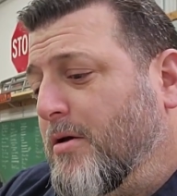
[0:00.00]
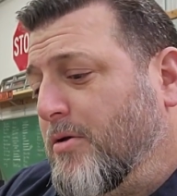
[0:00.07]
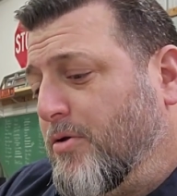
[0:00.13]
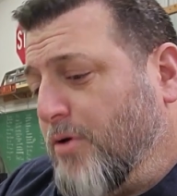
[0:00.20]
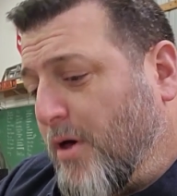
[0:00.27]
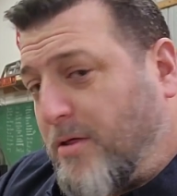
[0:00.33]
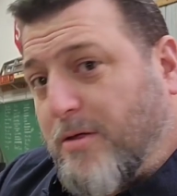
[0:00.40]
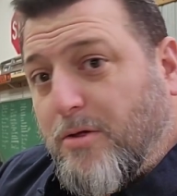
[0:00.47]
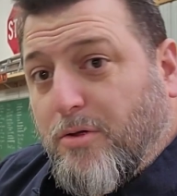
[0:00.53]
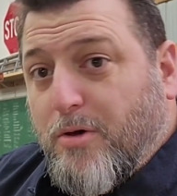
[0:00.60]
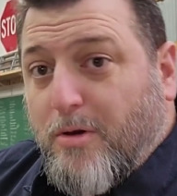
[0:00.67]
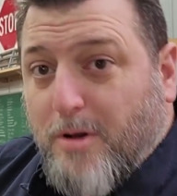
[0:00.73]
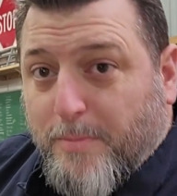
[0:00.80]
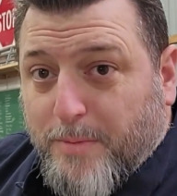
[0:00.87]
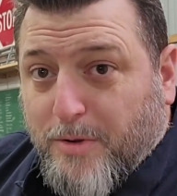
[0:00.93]
Justin
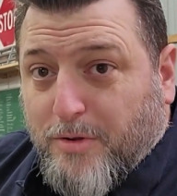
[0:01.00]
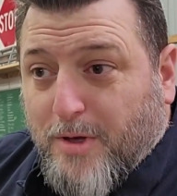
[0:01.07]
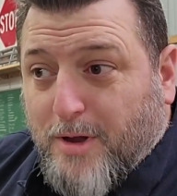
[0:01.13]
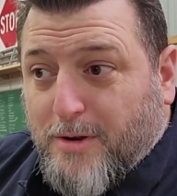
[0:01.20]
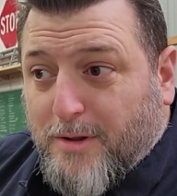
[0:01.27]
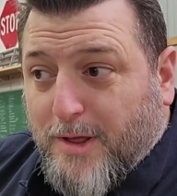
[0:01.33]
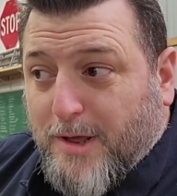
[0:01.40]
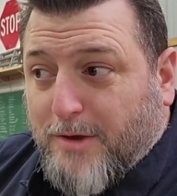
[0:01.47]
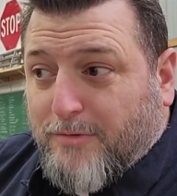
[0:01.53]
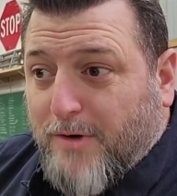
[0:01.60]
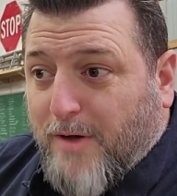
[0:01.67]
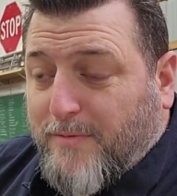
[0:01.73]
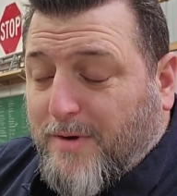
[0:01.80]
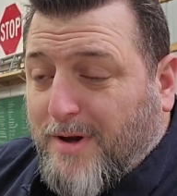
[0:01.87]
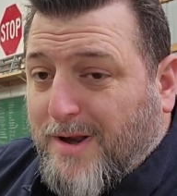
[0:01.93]
showed up in China Lake
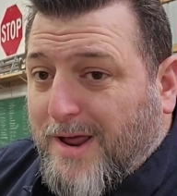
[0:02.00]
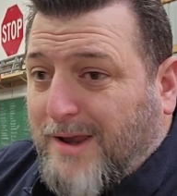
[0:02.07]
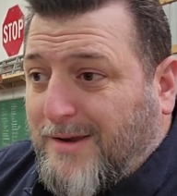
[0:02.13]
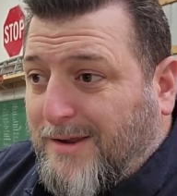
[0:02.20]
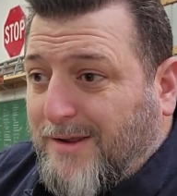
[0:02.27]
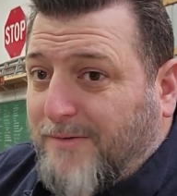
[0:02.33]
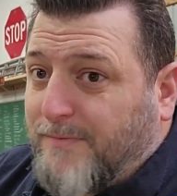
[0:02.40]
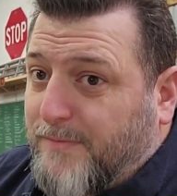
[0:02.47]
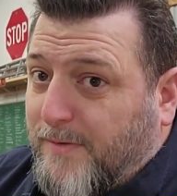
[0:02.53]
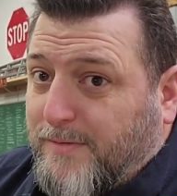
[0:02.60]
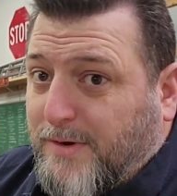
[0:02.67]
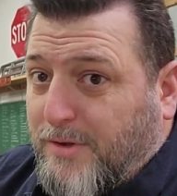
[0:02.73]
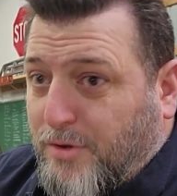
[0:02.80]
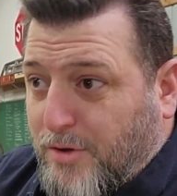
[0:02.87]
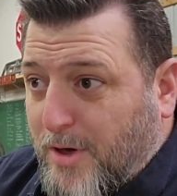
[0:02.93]
driving a
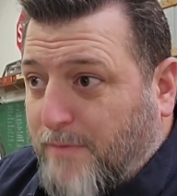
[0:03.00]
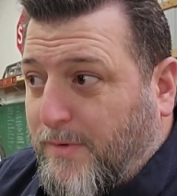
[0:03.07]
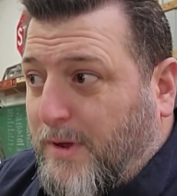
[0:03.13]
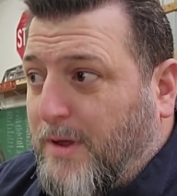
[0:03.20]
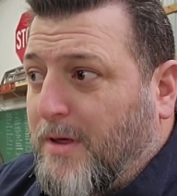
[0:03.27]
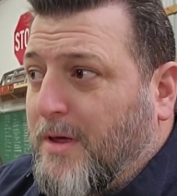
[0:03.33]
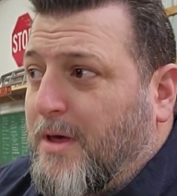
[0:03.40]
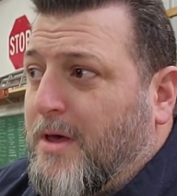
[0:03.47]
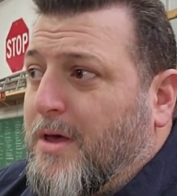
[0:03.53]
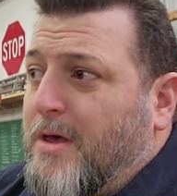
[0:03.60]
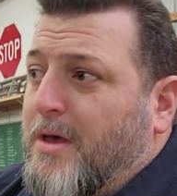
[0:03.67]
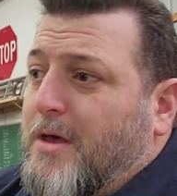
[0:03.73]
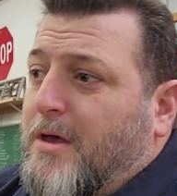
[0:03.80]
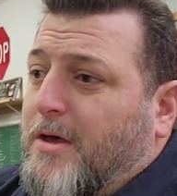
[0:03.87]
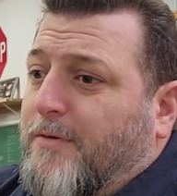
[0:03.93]
1950 Chevy,
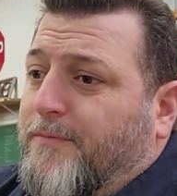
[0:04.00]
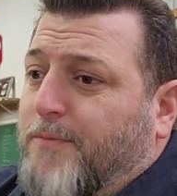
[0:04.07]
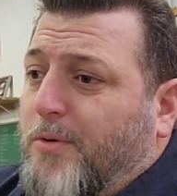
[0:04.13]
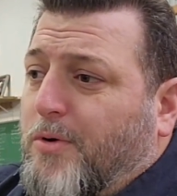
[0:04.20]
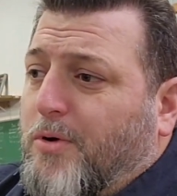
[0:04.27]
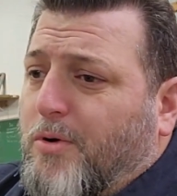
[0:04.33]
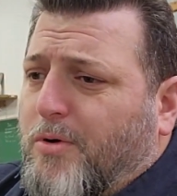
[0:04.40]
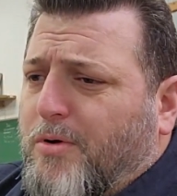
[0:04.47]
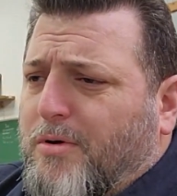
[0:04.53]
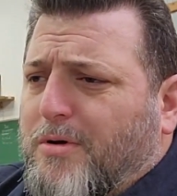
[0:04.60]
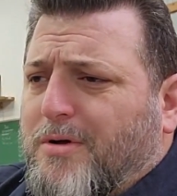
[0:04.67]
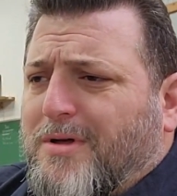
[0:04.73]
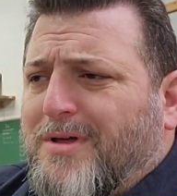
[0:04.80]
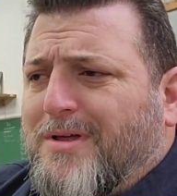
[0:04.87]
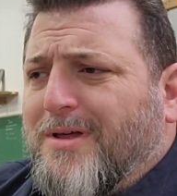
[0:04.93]
4-door,